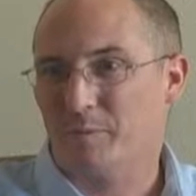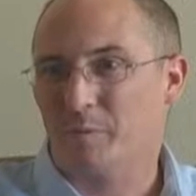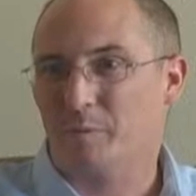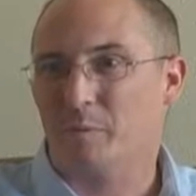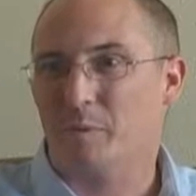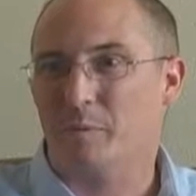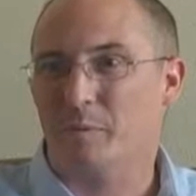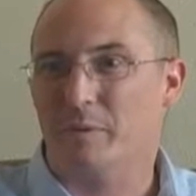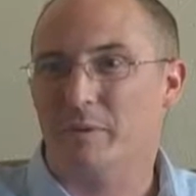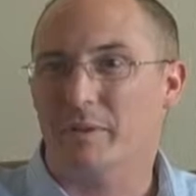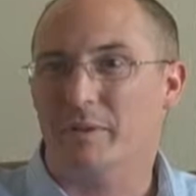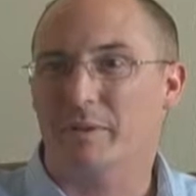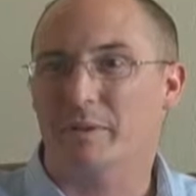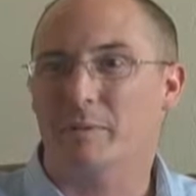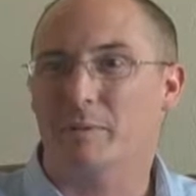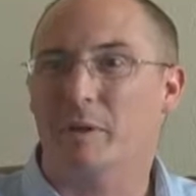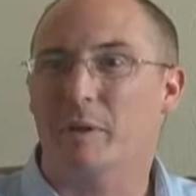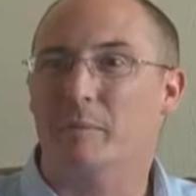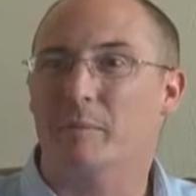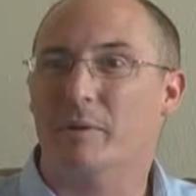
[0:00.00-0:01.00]
would be
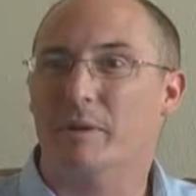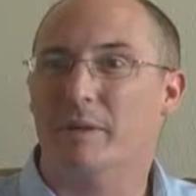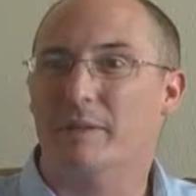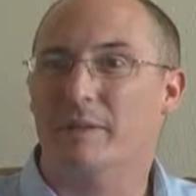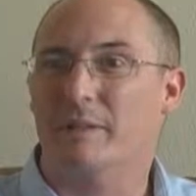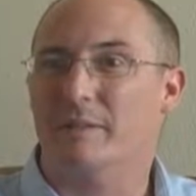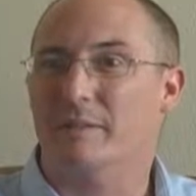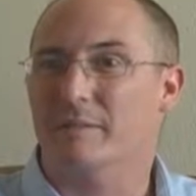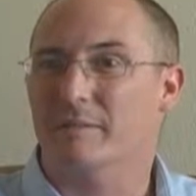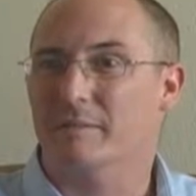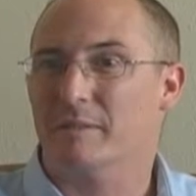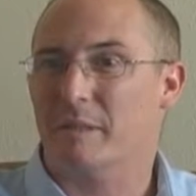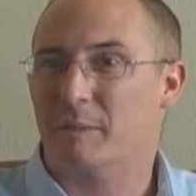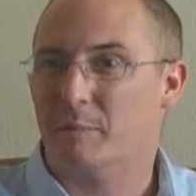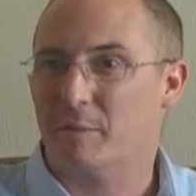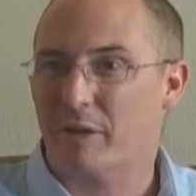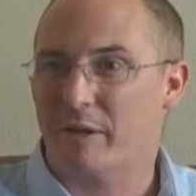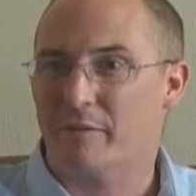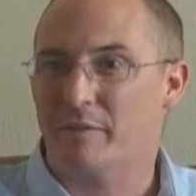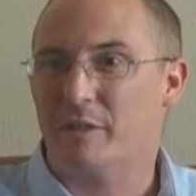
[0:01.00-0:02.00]
run by a
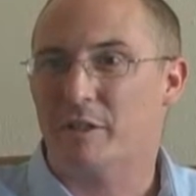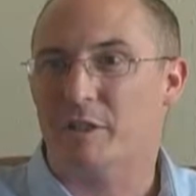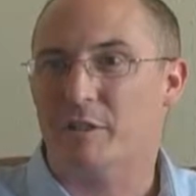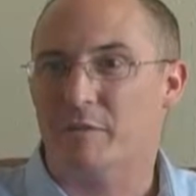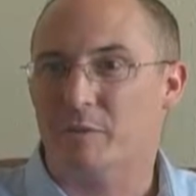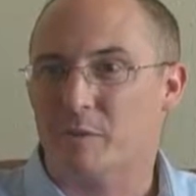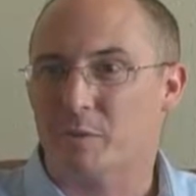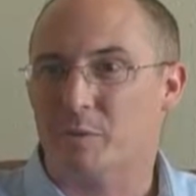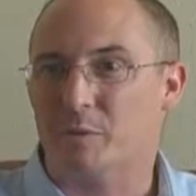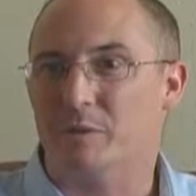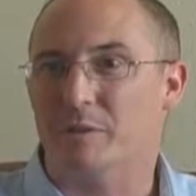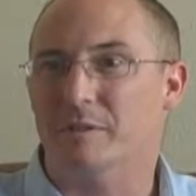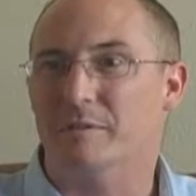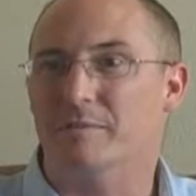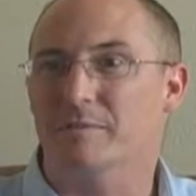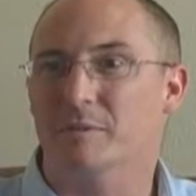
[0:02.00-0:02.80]
private individual